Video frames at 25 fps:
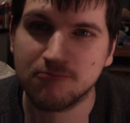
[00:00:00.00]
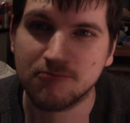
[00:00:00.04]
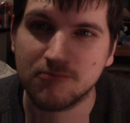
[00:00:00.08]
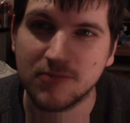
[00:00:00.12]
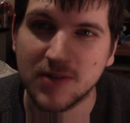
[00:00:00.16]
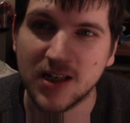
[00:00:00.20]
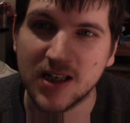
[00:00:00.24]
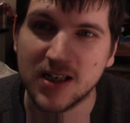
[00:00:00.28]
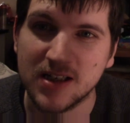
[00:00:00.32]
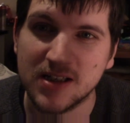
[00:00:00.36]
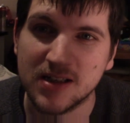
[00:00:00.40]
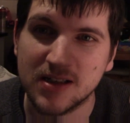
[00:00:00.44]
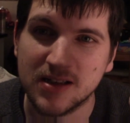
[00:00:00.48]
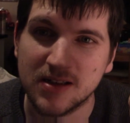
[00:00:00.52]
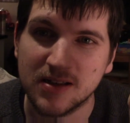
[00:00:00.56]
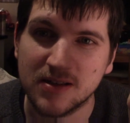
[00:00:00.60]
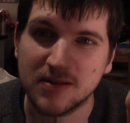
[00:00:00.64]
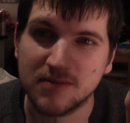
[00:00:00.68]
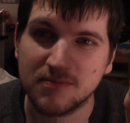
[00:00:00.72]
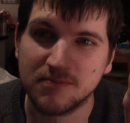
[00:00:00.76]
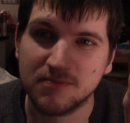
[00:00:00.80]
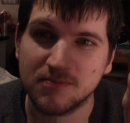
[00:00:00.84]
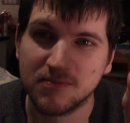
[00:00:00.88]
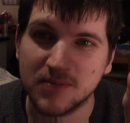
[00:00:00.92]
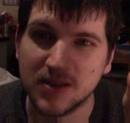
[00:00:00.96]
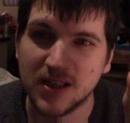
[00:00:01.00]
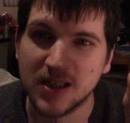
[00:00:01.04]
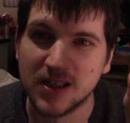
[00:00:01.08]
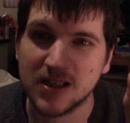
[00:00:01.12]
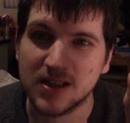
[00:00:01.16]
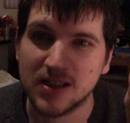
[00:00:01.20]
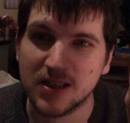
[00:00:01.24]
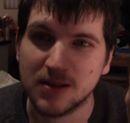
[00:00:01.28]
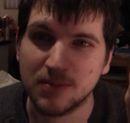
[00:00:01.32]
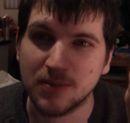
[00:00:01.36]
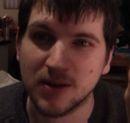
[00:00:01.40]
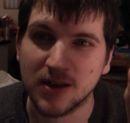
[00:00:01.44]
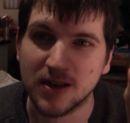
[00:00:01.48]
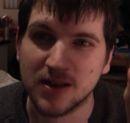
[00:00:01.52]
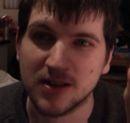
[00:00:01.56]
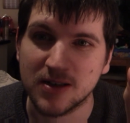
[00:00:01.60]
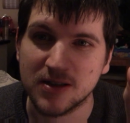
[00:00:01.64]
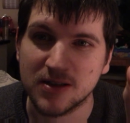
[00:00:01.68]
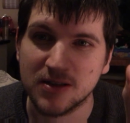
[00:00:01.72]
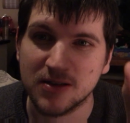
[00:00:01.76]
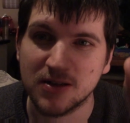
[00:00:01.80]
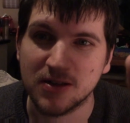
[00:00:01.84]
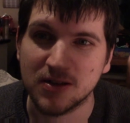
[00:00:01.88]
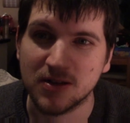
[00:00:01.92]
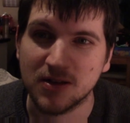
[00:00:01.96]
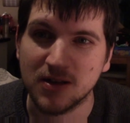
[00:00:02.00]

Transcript: nice, nicely balanced.